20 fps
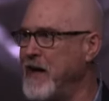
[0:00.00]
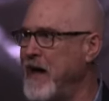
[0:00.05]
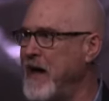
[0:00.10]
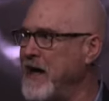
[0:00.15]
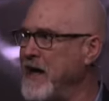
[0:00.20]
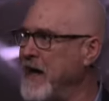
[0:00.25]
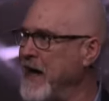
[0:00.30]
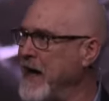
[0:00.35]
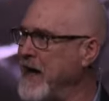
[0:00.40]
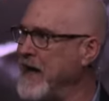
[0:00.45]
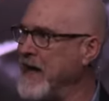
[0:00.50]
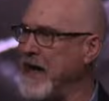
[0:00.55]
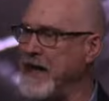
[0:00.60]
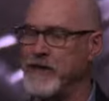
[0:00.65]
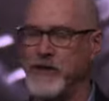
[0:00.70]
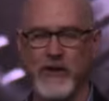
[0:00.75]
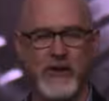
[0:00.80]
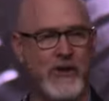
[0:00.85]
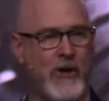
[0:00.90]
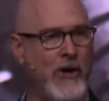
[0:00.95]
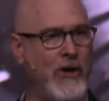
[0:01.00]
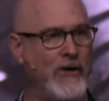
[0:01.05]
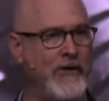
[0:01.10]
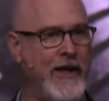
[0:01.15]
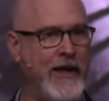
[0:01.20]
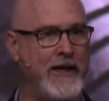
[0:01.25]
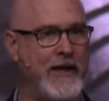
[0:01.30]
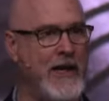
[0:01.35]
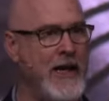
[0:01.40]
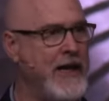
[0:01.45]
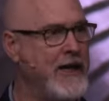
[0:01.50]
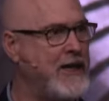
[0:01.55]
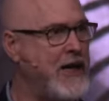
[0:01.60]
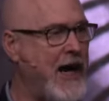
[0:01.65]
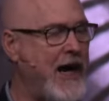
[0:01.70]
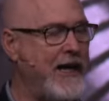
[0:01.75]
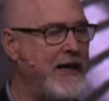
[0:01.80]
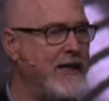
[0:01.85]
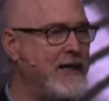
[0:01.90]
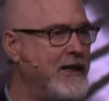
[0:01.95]
And I, and I just heard that
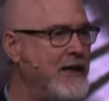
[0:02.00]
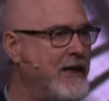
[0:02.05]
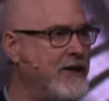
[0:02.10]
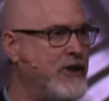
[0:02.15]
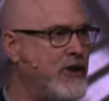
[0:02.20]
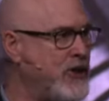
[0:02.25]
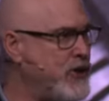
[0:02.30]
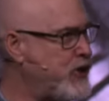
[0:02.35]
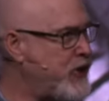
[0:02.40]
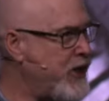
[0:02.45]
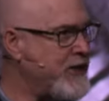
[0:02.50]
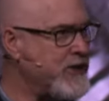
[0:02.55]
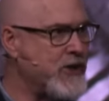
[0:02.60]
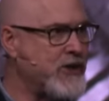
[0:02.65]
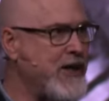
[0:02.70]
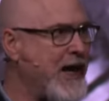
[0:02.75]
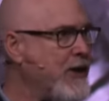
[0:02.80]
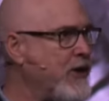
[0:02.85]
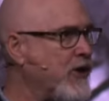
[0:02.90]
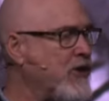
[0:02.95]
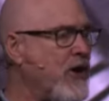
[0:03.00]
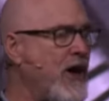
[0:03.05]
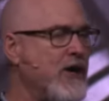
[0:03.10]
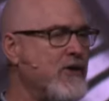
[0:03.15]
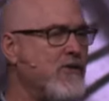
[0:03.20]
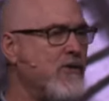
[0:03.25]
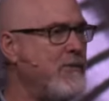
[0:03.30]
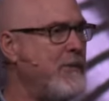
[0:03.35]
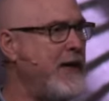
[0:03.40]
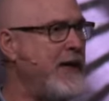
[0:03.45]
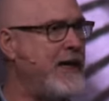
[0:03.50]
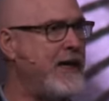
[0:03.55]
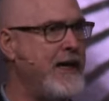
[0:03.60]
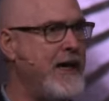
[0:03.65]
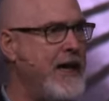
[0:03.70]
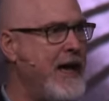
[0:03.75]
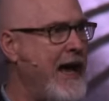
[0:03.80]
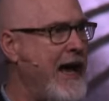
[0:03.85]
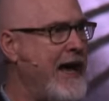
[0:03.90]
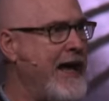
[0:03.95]
God, Jesus died on a cross for me.
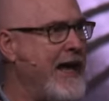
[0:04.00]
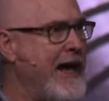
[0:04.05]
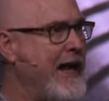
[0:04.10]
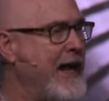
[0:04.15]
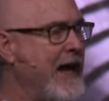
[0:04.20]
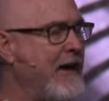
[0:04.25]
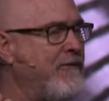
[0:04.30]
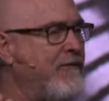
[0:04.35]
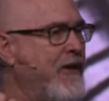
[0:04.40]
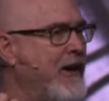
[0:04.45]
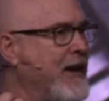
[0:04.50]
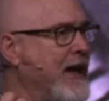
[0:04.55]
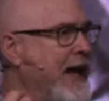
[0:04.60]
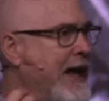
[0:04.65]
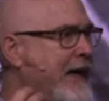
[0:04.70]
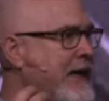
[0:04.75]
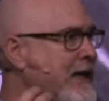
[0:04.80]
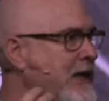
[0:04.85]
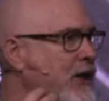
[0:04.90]
And, and I felt like,